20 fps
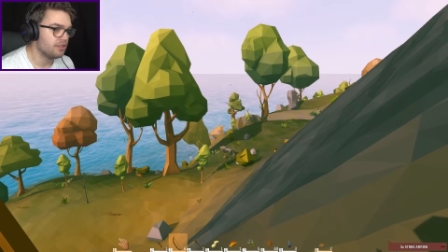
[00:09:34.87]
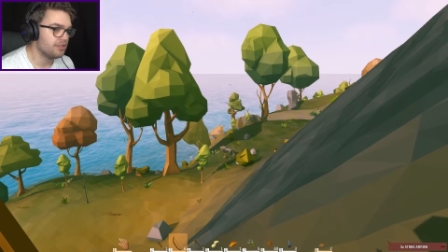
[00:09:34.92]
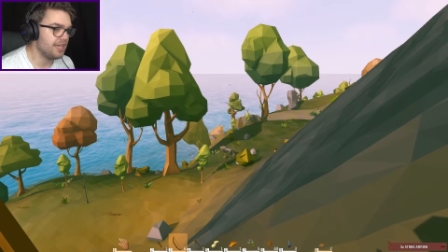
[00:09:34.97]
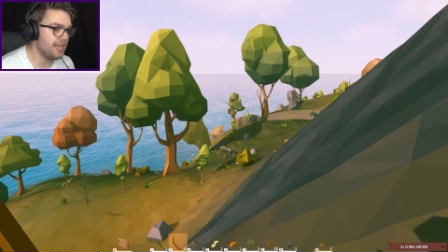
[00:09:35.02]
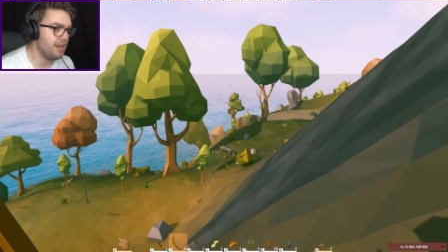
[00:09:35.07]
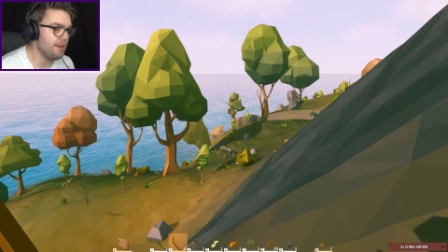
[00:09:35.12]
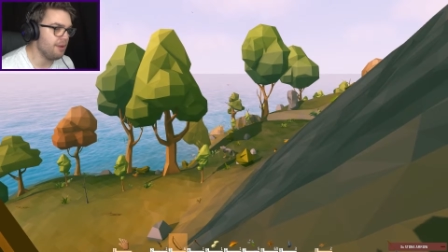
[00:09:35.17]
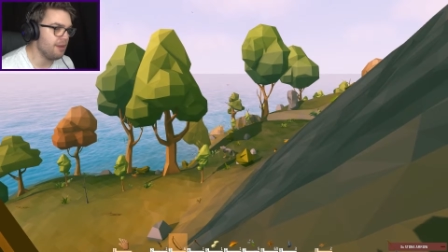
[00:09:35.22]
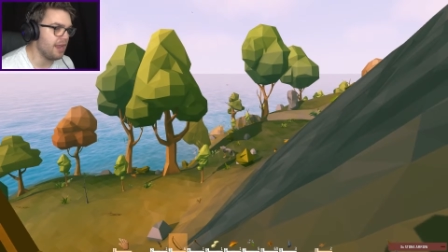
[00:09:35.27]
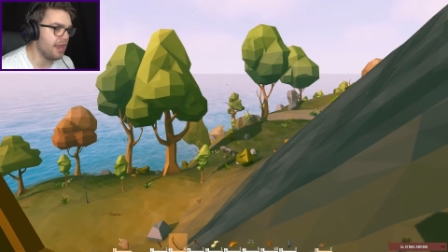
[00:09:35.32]

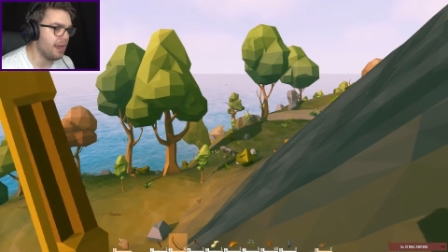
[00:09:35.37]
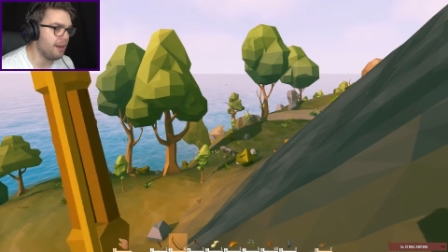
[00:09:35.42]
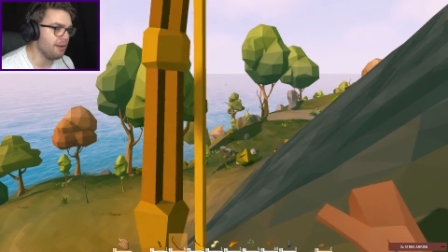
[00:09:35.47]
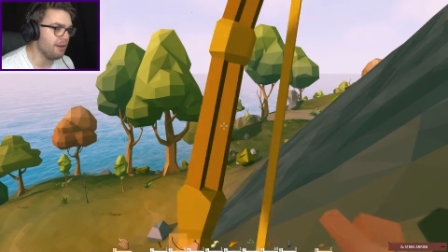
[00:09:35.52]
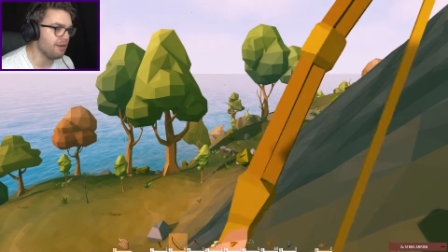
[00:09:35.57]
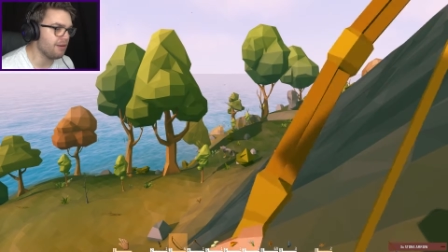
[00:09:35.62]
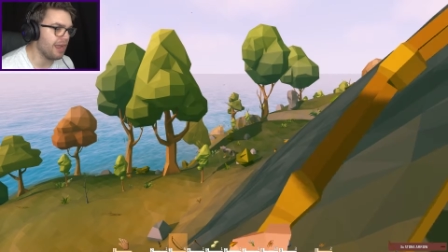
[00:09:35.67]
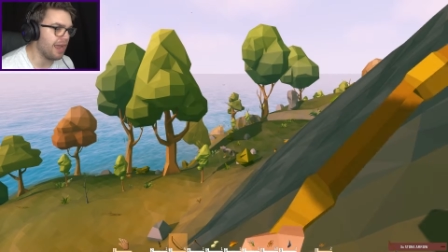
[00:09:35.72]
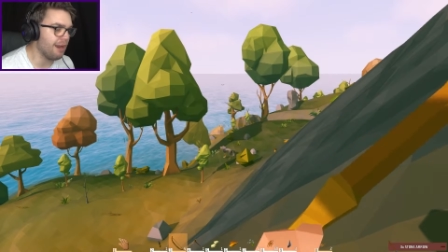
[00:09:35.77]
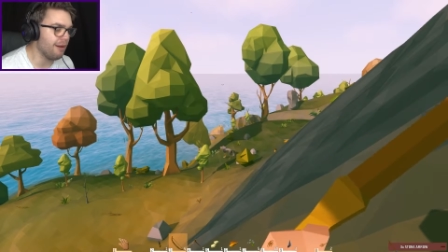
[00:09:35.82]
Damn it, how
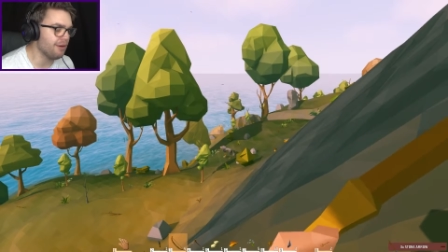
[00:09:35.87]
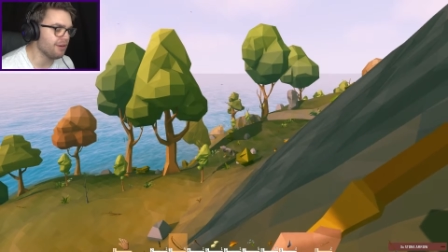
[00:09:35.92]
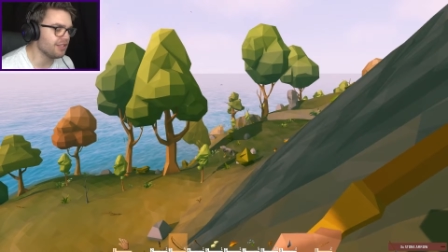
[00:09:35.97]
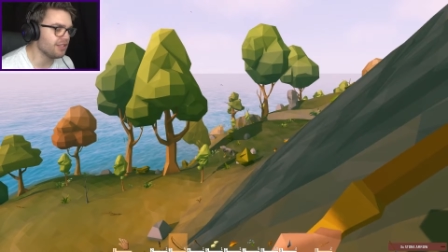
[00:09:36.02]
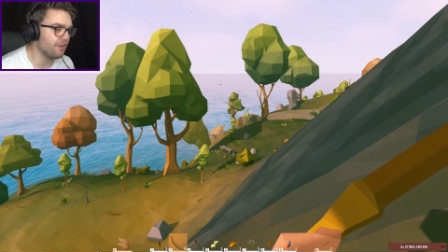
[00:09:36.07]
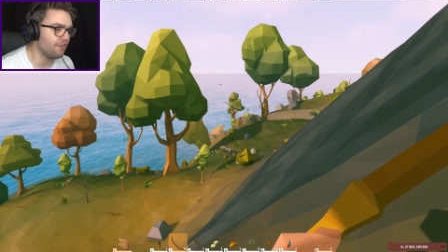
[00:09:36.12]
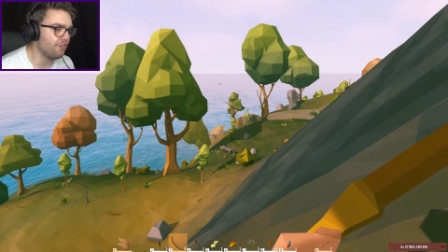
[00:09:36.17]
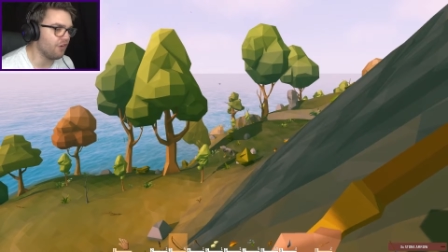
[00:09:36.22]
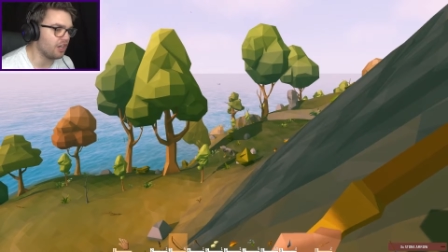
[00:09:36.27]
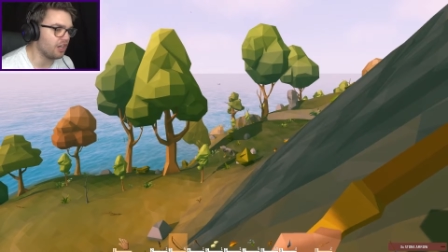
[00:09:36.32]
many arrows
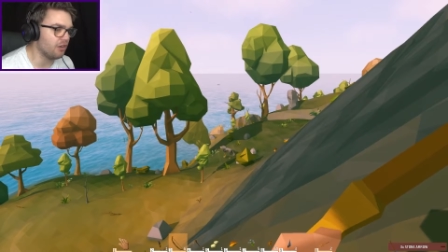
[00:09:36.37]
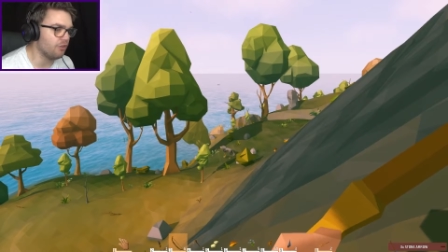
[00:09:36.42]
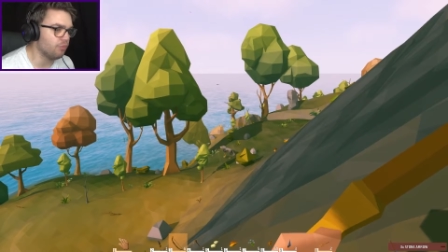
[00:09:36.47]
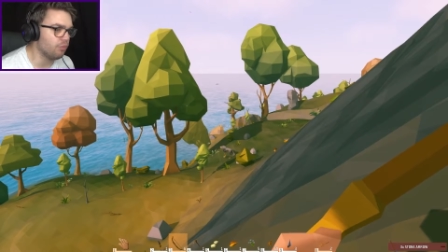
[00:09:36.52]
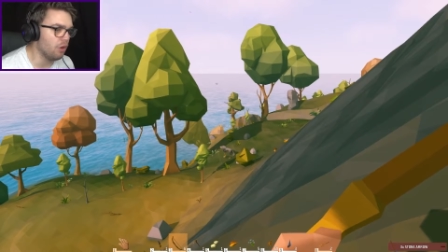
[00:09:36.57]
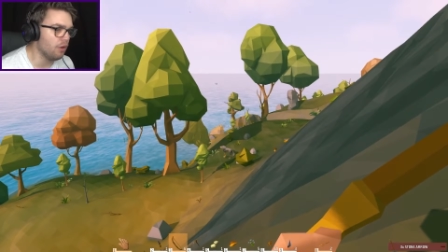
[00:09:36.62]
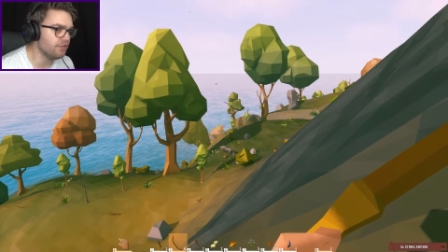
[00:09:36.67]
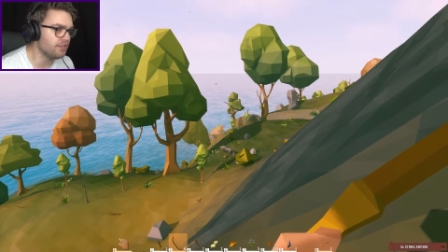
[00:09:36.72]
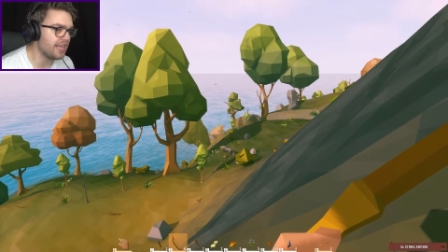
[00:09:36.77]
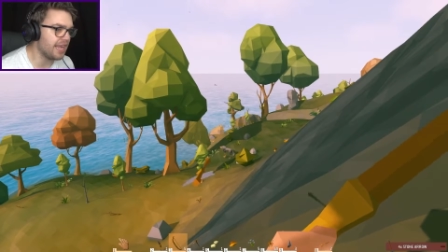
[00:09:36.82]
does a fucking
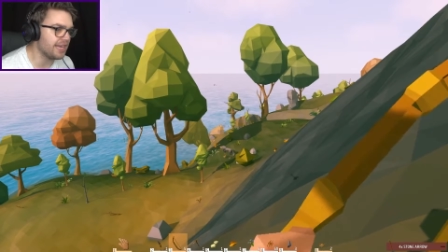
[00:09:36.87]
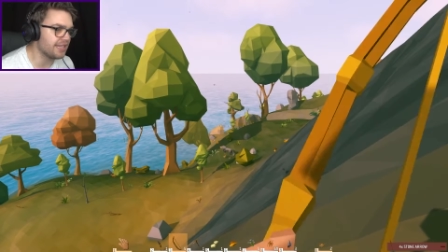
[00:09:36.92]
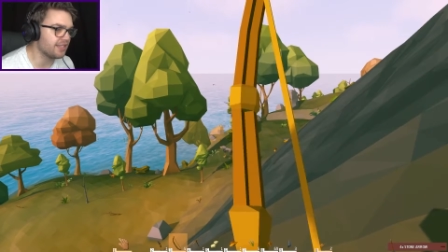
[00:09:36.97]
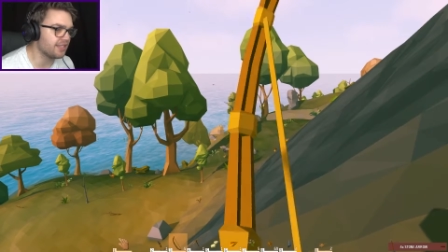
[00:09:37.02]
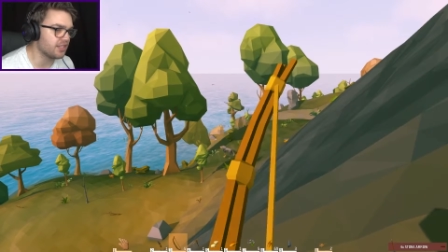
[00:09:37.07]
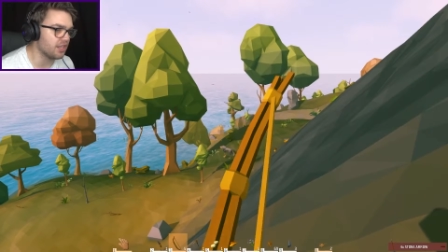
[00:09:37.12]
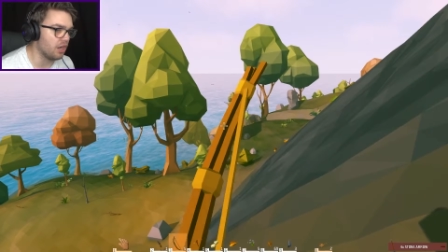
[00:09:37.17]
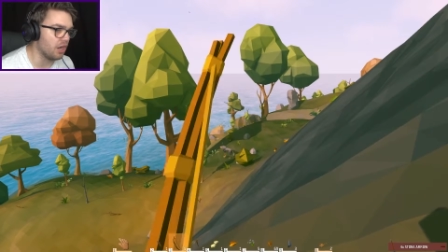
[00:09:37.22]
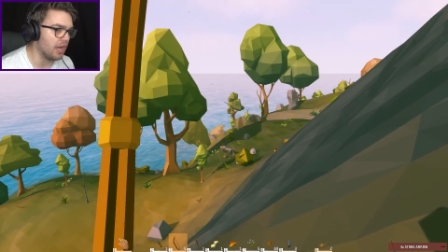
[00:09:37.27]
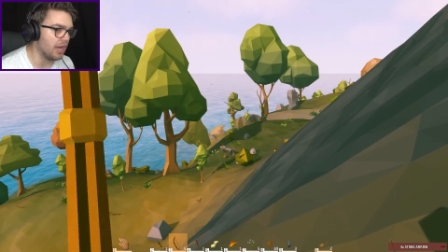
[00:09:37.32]
wolf take to
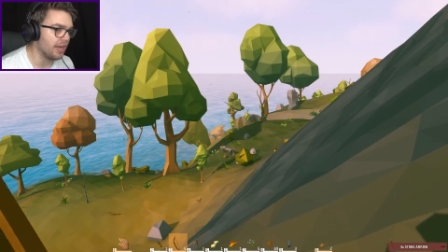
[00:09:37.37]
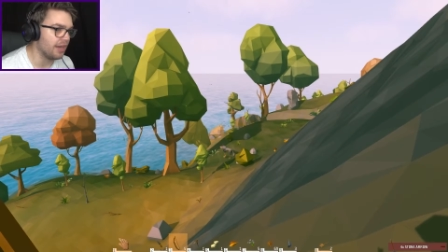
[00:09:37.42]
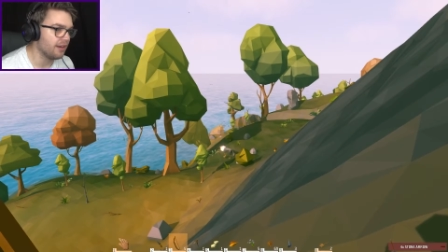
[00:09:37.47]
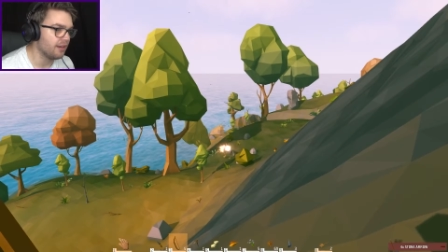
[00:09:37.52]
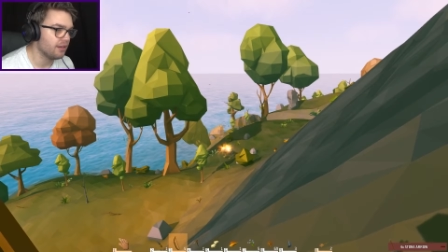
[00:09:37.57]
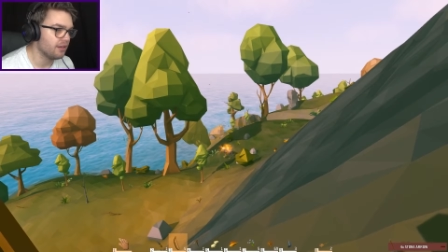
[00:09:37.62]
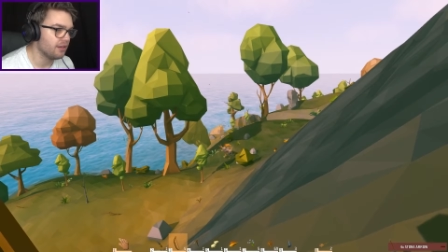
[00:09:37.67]
die?